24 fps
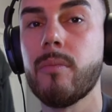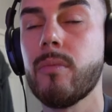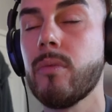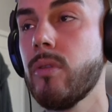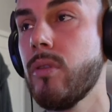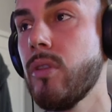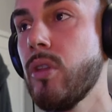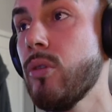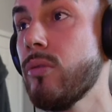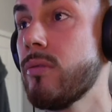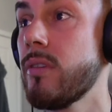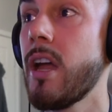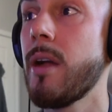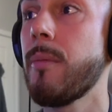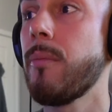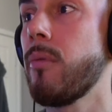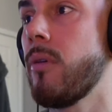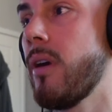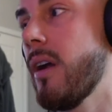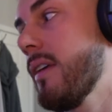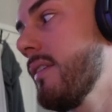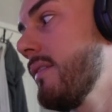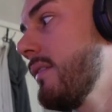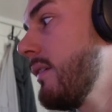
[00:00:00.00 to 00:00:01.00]
new type
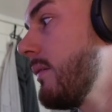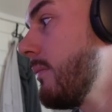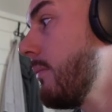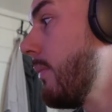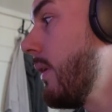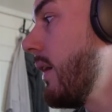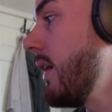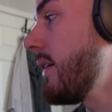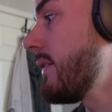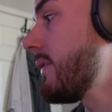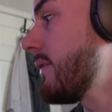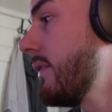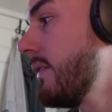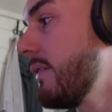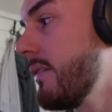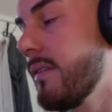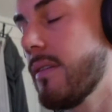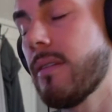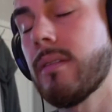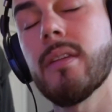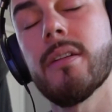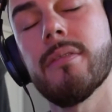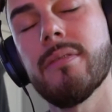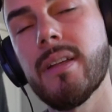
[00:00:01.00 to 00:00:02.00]
rising boxes
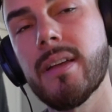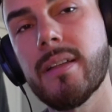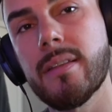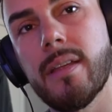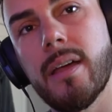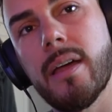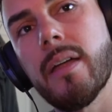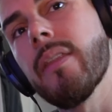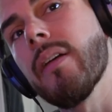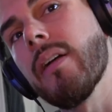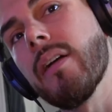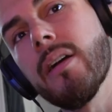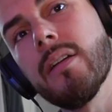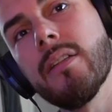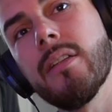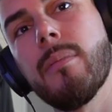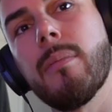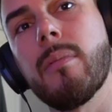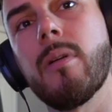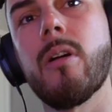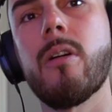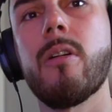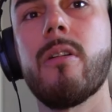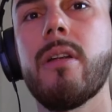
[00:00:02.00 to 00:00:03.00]
and stuff like that, the
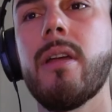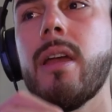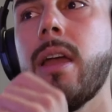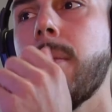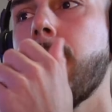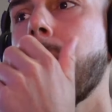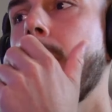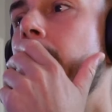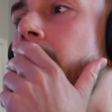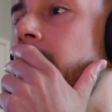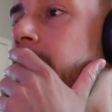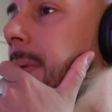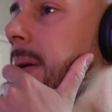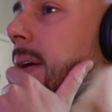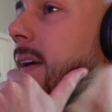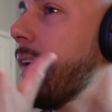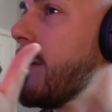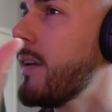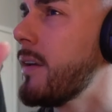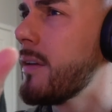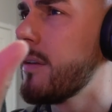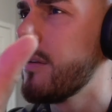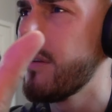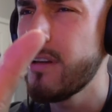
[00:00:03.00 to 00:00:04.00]
Gundam card game,
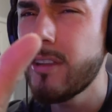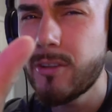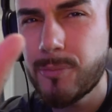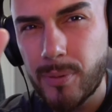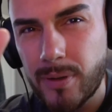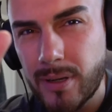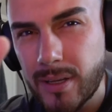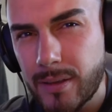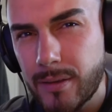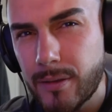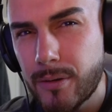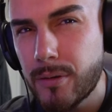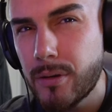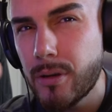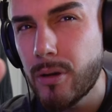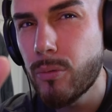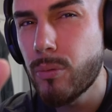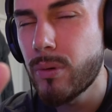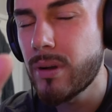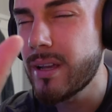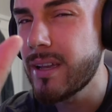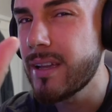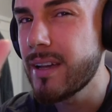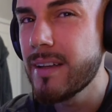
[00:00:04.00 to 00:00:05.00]
you guys probably don't know
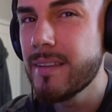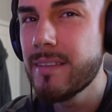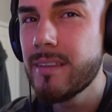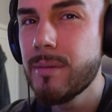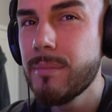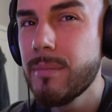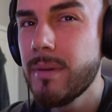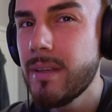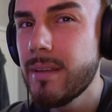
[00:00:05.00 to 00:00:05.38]
what Gundam